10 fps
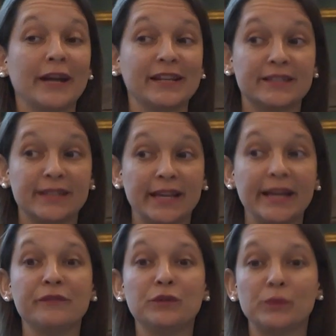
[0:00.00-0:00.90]

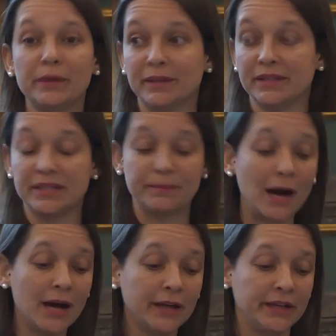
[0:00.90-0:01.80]
enslaved women's
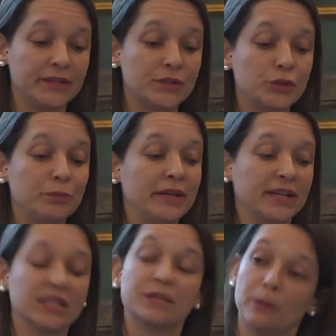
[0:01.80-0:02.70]
bodies to be
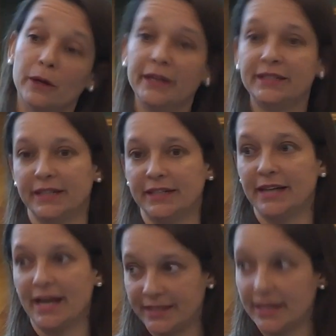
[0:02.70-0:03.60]
exploited
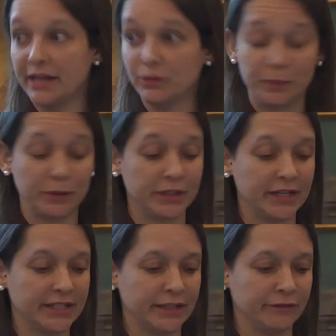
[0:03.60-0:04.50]
as
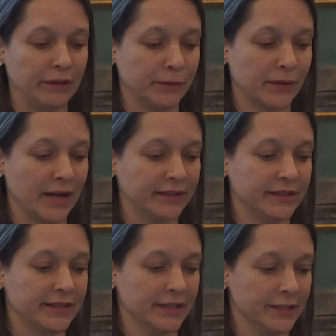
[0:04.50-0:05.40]
reproductive
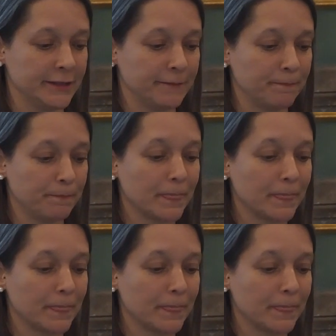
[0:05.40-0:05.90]
apparatuses.